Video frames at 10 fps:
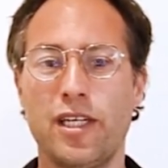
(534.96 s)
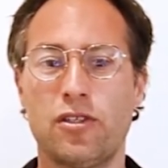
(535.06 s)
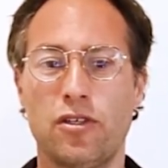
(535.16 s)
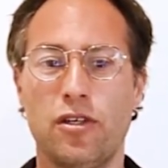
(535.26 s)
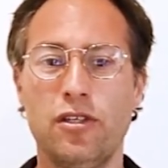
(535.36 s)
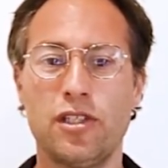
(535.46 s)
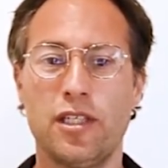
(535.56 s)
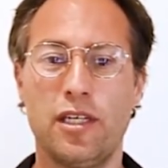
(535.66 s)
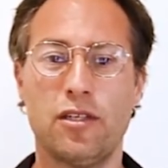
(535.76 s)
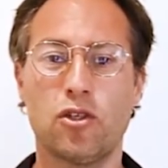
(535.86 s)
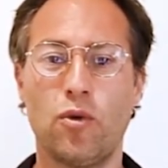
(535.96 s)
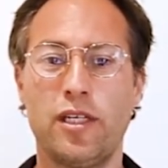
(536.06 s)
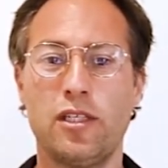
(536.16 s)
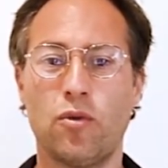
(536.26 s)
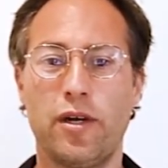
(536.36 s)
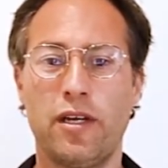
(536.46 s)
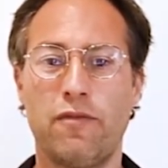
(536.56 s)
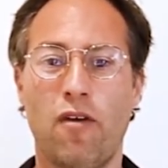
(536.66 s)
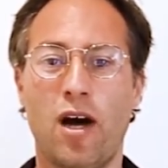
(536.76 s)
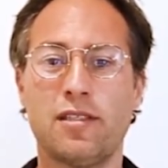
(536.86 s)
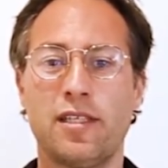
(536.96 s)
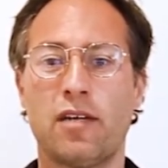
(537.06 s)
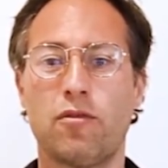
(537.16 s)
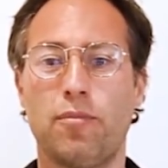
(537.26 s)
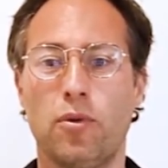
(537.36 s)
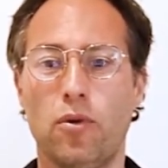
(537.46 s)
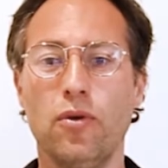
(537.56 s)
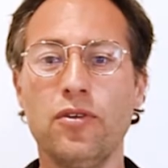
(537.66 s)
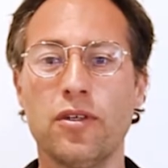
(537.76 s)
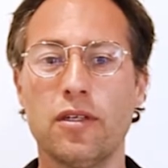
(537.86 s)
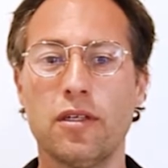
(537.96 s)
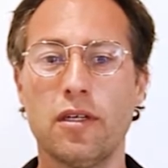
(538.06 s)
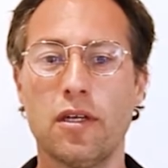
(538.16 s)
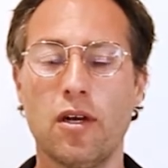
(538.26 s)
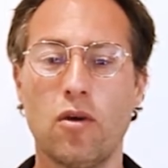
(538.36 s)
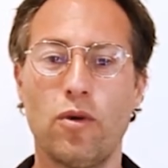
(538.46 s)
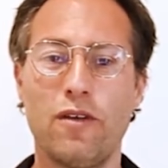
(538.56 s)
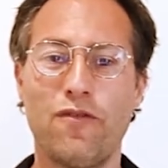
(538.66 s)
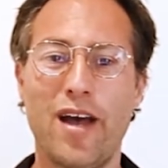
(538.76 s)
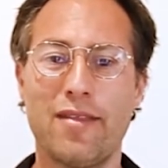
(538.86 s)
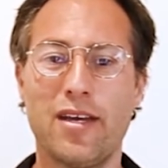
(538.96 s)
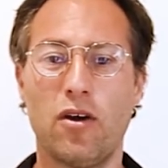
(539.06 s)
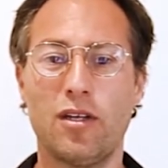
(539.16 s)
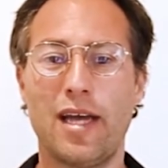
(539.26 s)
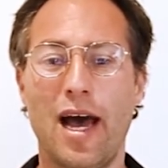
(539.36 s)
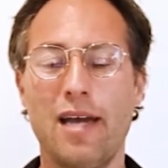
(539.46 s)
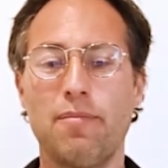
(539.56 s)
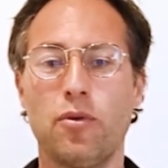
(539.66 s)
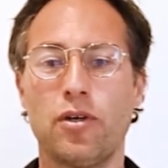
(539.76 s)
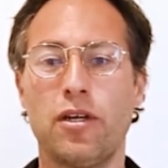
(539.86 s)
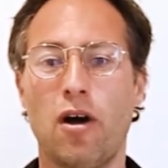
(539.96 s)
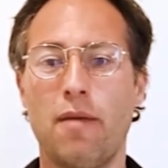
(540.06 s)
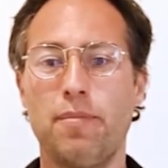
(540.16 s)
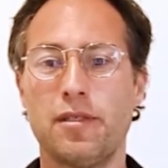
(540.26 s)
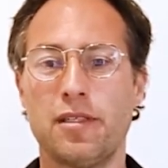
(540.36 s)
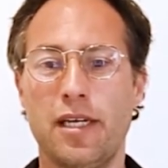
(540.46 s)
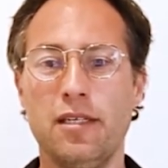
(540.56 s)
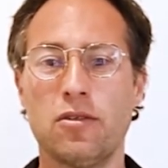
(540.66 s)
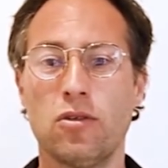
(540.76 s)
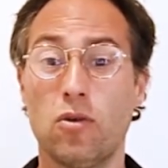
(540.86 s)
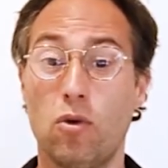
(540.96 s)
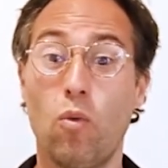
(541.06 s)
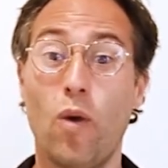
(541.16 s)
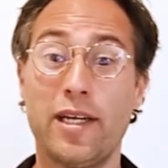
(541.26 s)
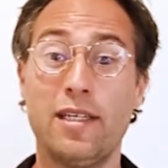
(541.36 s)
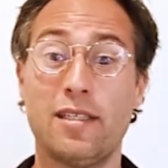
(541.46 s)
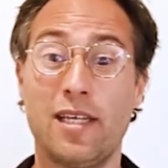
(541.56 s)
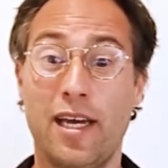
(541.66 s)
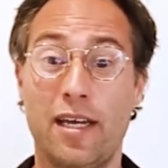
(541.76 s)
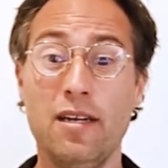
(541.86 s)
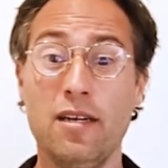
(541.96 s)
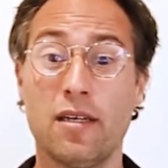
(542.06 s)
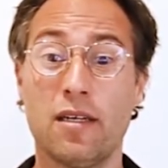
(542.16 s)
research in the 2020 AdviceTech report, we found that only 8.9%, or 1 in 10,